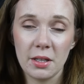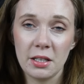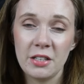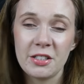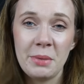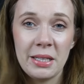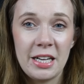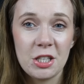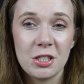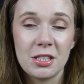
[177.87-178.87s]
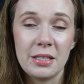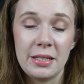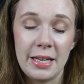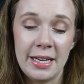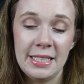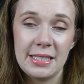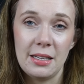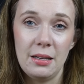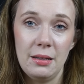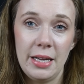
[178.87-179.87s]
It gives my lashes a nice
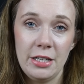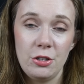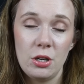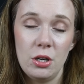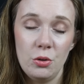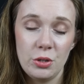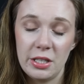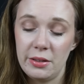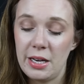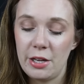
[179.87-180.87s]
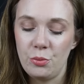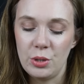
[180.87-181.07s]
light coat and that